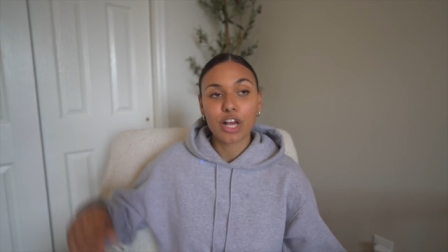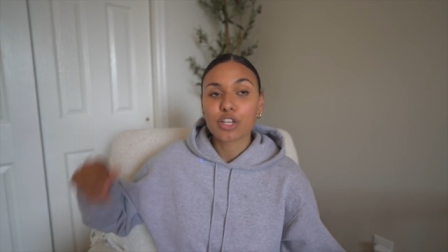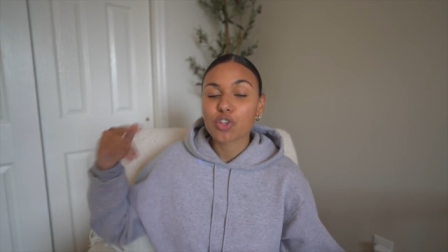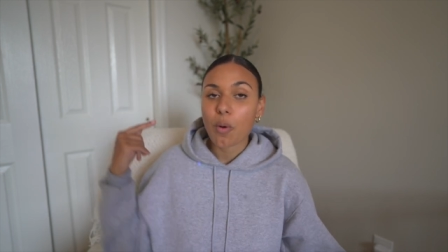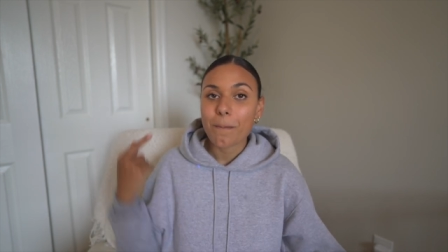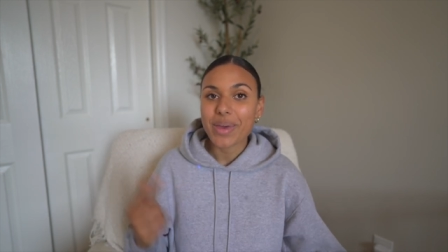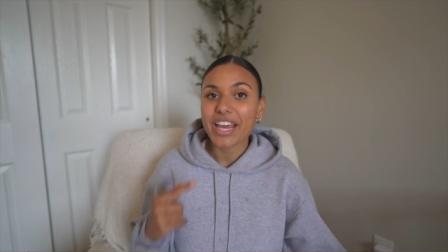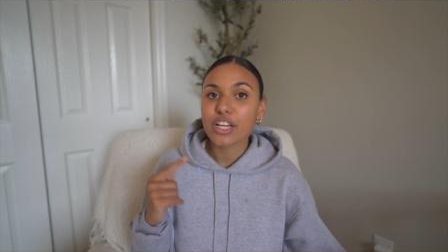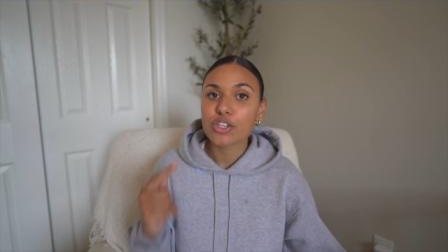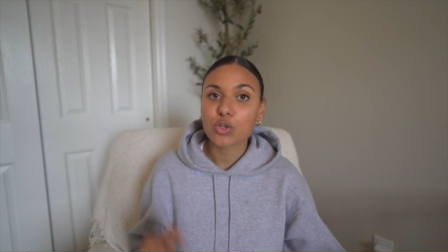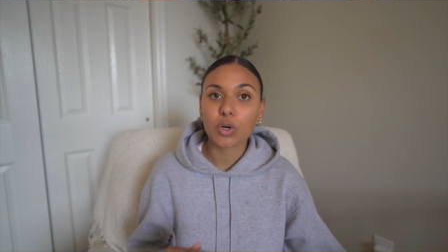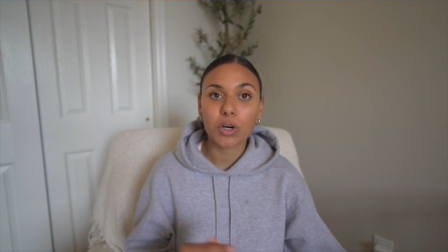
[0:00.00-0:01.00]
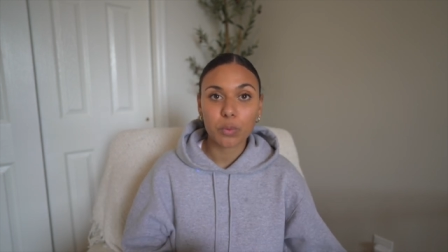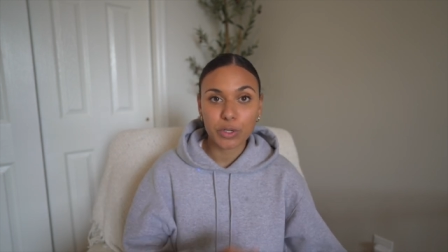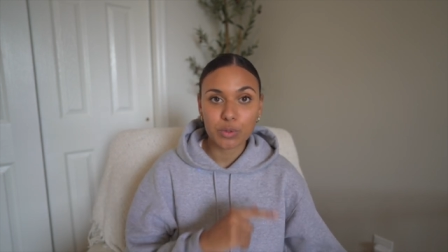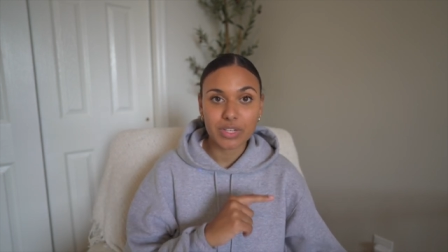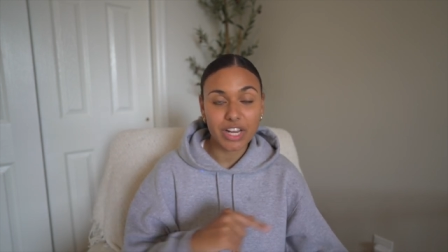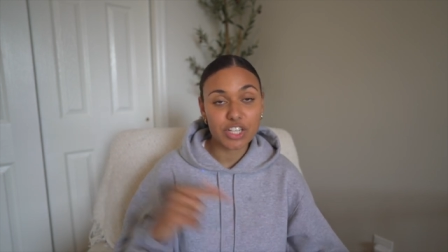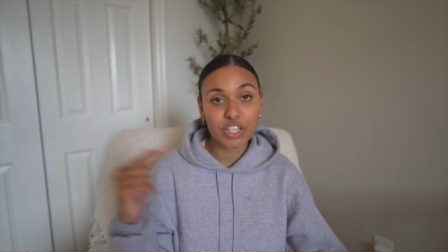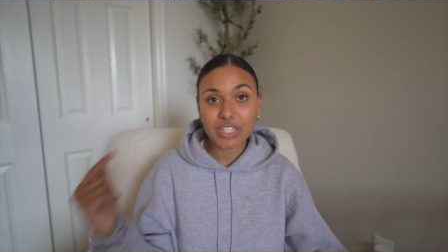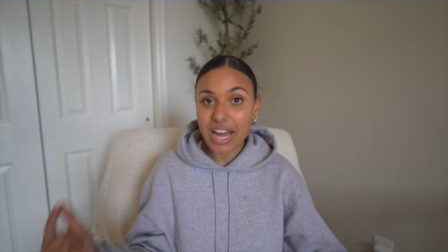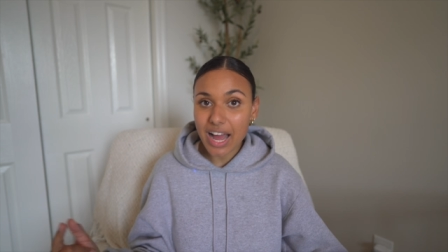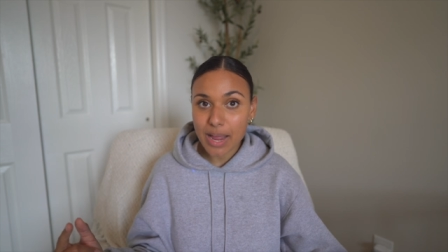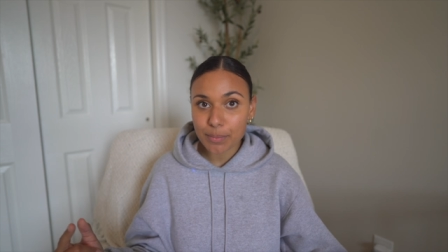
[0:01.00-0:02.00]
So make sure when you set your
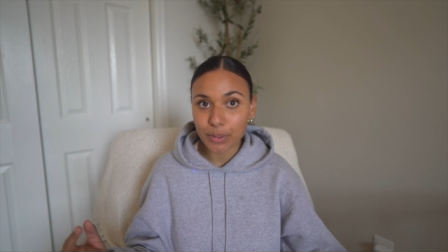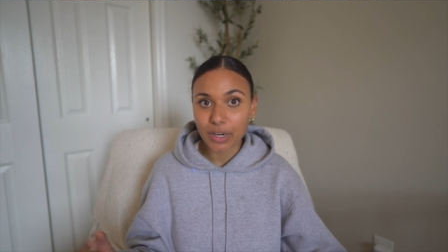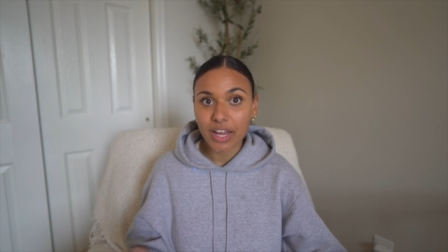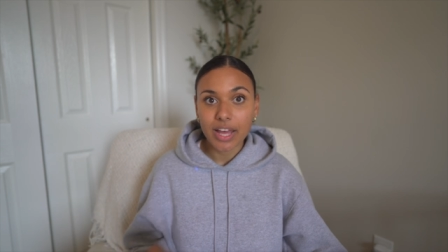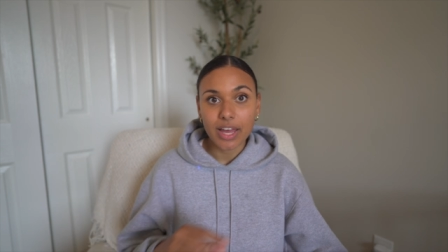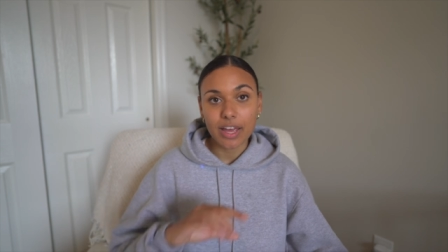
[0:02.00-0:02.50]
timer,